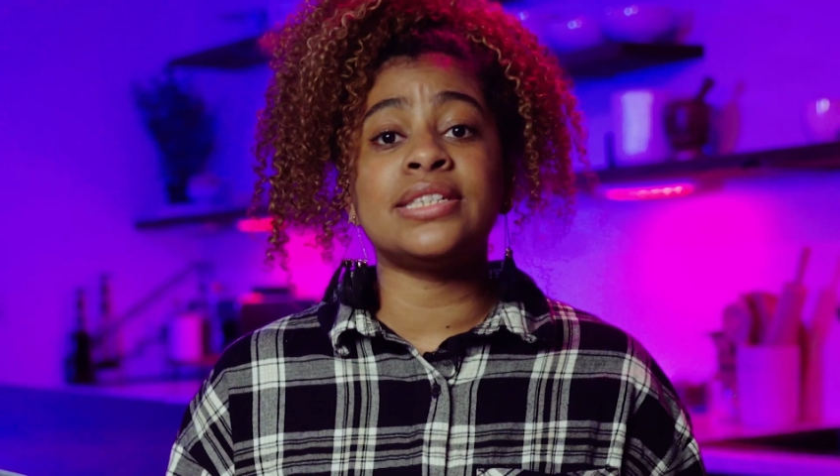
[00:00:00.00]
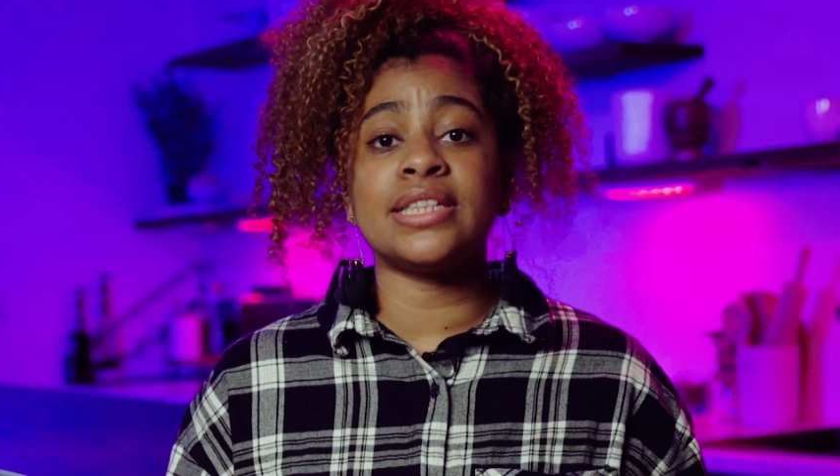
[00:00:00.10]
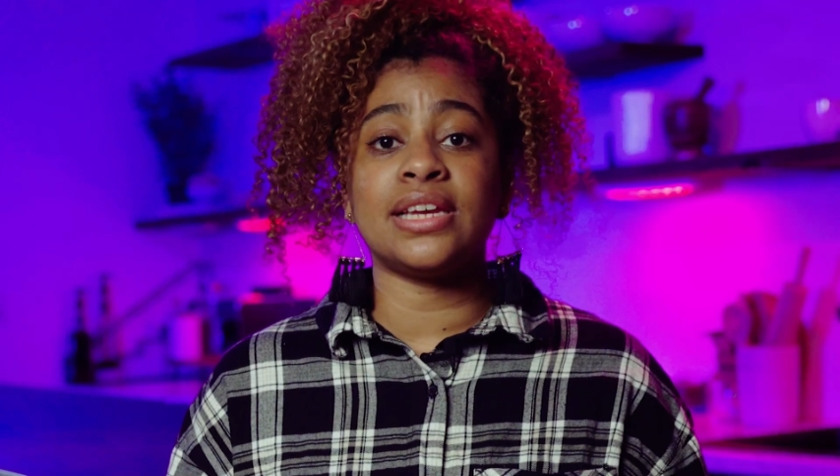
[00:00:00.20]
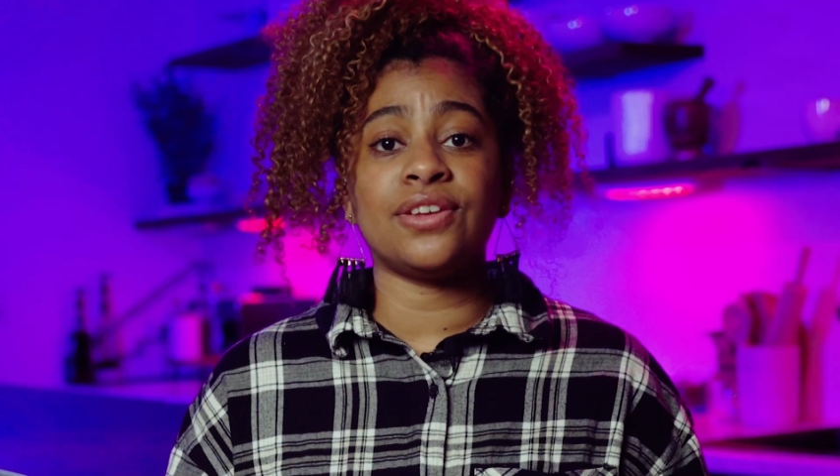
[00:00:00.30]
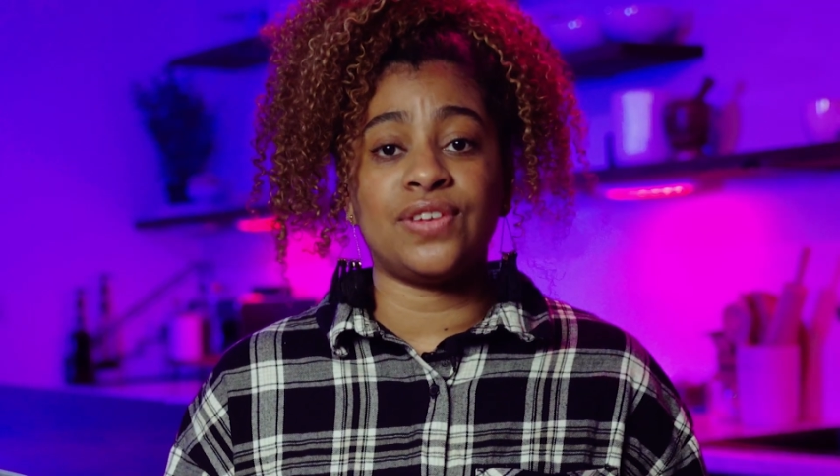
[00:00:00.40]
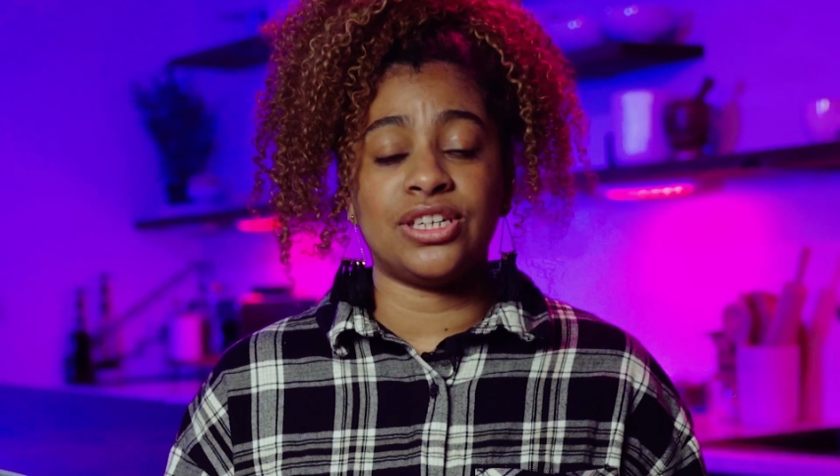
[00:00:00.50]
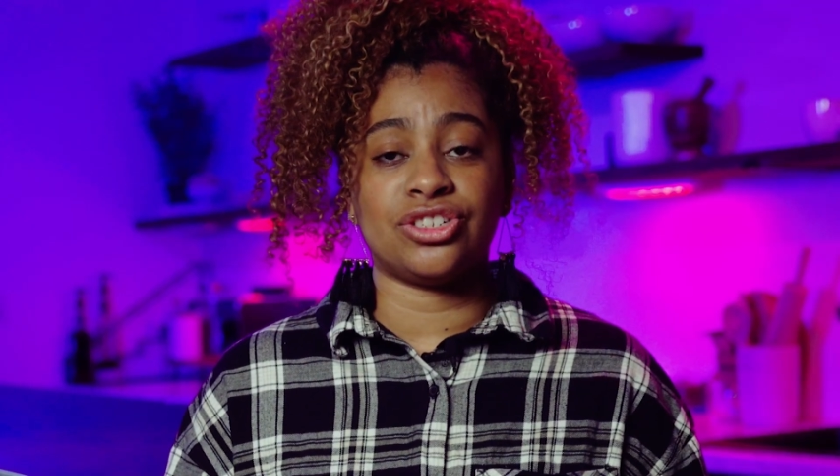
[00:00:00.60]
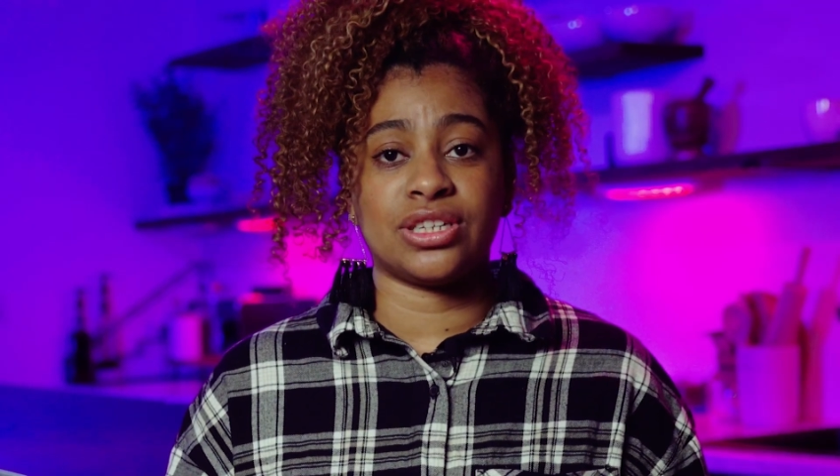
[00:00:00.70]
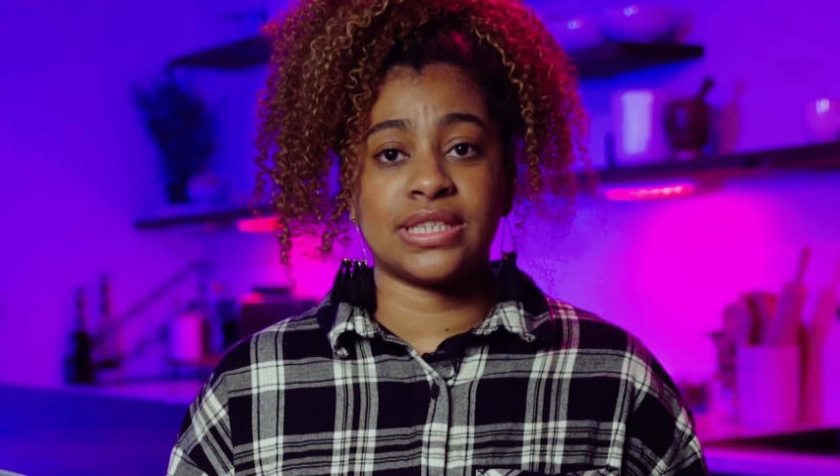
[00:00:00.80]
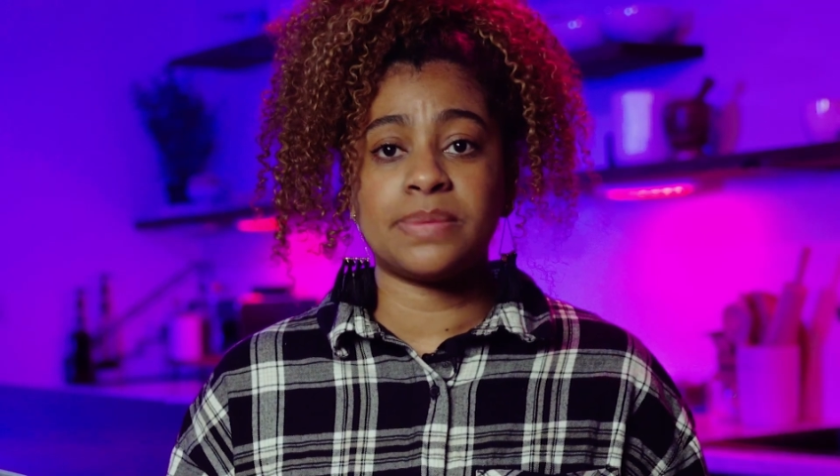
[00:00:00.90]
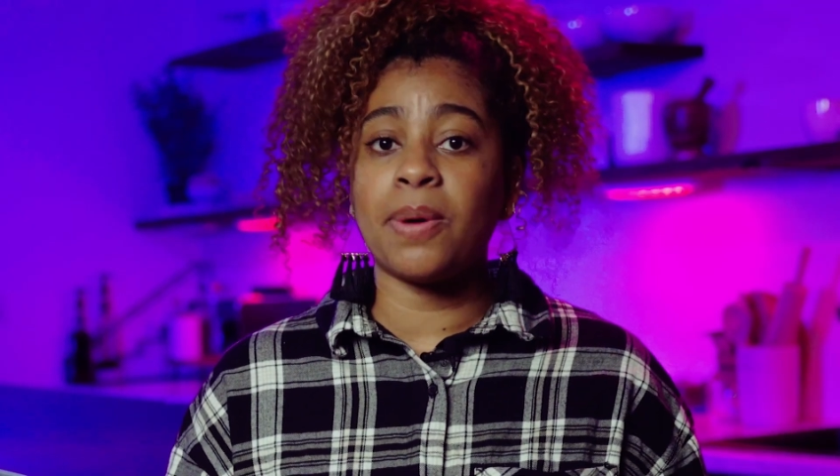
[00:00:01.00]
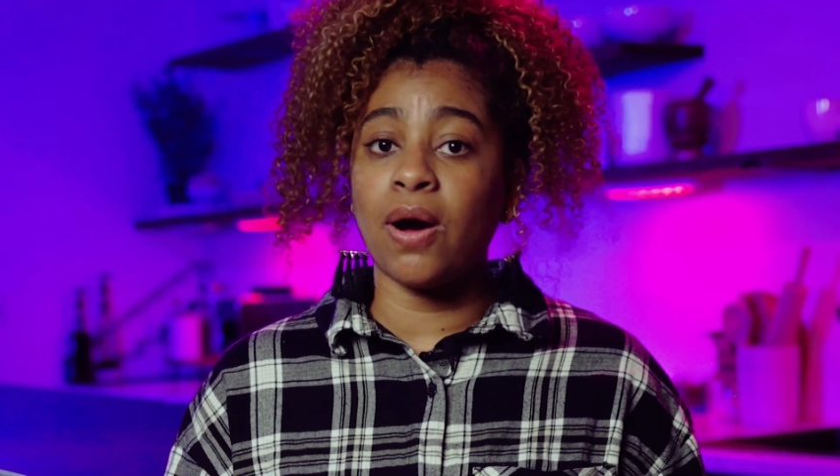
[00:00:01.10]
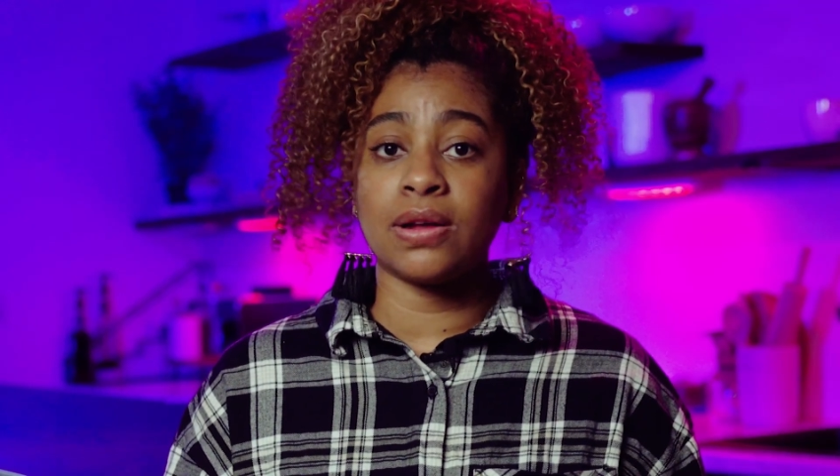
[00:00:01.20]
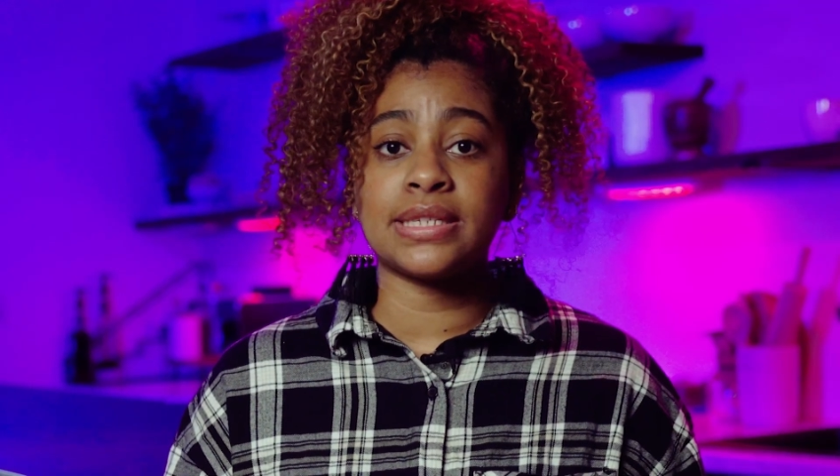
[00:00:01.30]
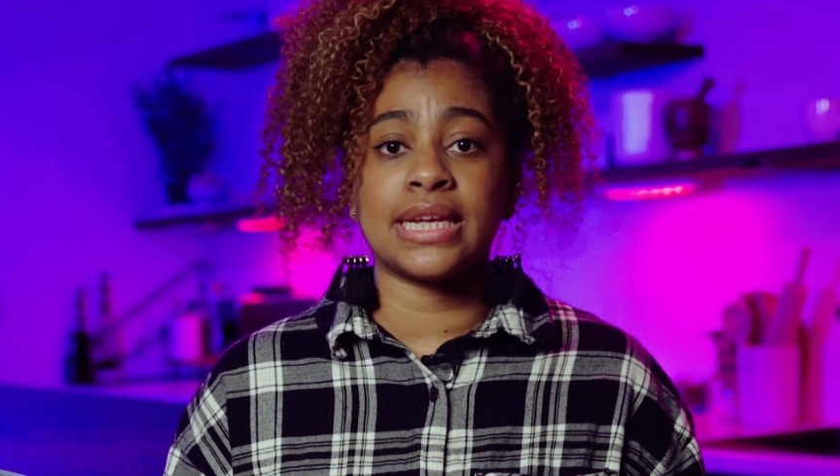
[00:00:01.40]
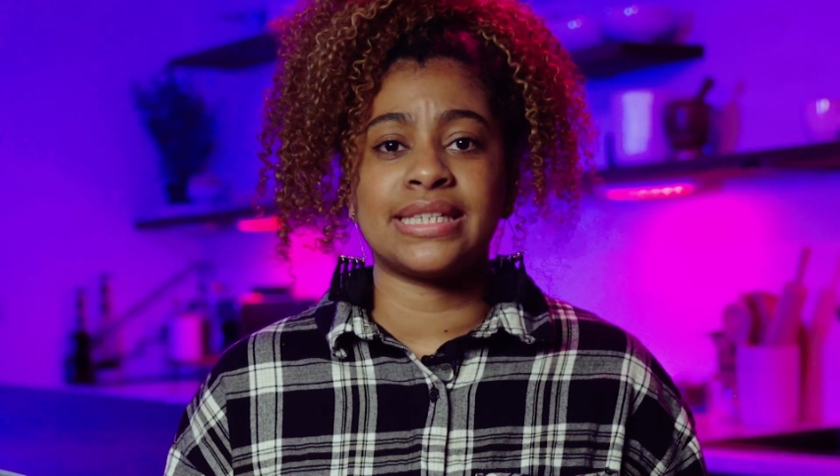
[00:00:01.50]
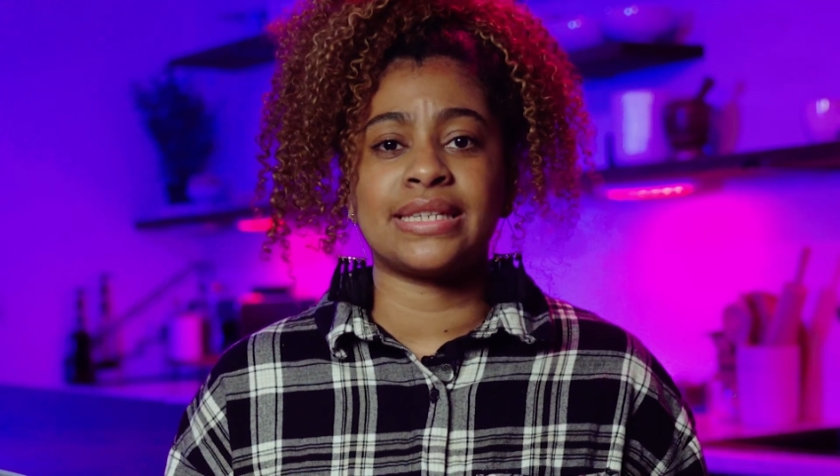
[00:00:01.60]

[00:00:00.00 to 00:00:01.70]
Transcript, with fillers: to the Ephesians, Paul says